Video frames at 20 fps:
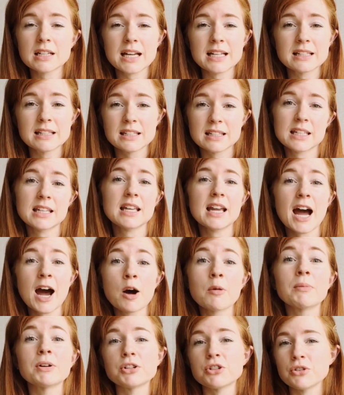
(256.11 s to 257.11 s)
and see
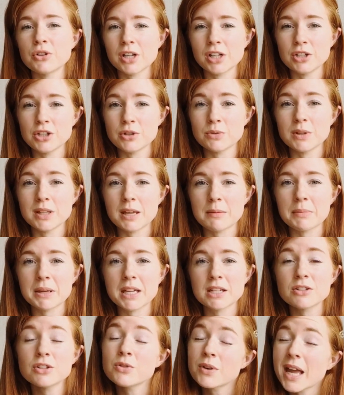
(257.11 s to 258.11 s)
how much you can do with it,
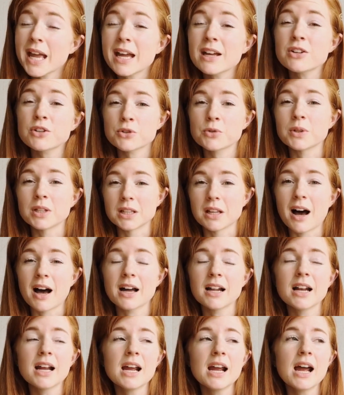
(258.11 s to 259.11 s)
because you can do a
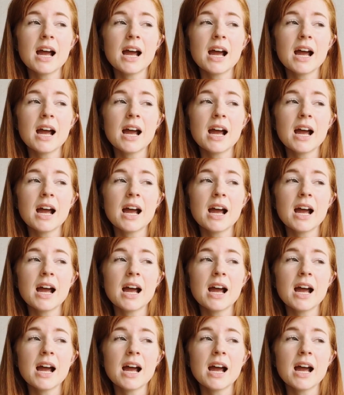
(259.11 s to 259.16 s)
lot.